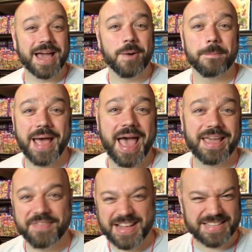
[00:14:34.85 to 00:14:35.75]
count
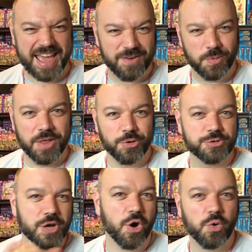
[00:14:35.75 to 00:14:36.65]
back, and that's kind of one of
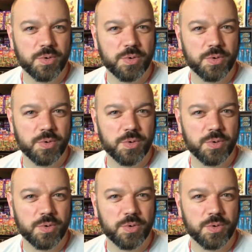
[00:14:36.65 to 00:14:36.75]
those